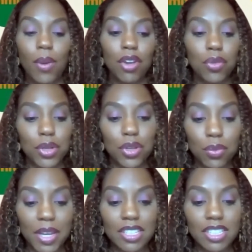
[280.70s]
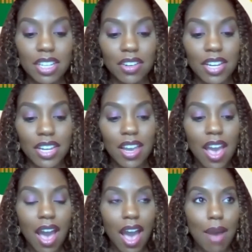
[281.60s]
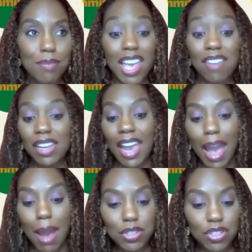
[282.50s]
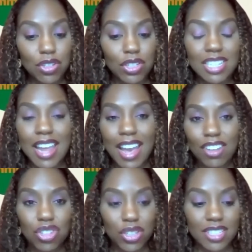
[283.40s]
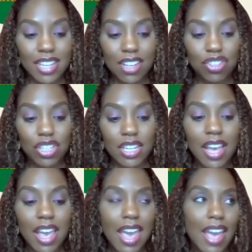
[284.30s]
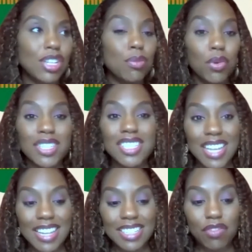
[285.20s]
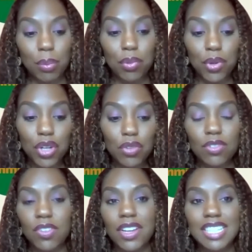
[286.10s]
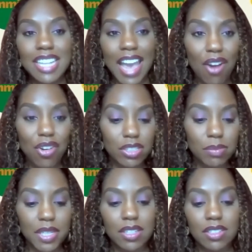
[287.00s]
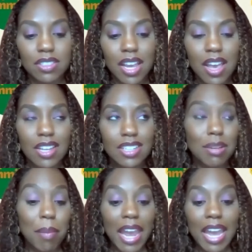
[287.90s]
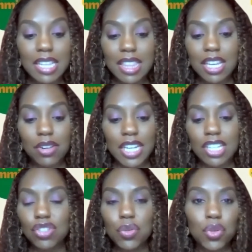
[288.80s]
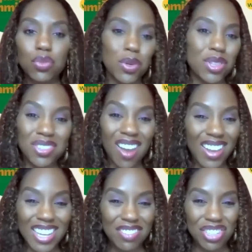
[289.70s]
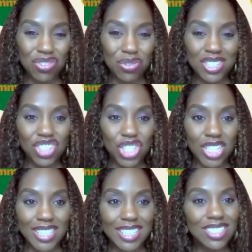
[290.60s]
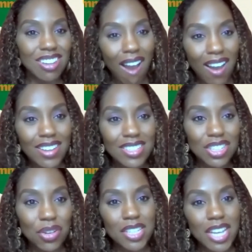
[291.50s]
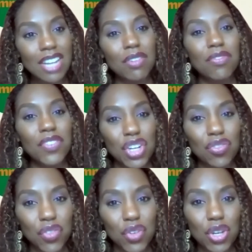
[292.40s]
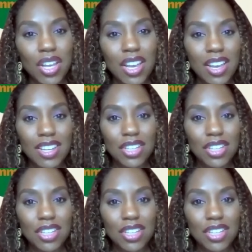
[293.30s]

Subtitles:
around critical race theory that have captured national attention, and numerous states have approved various House bills to ban the theory in schools where they're not even traditionally taught. So it's kind of a fearful,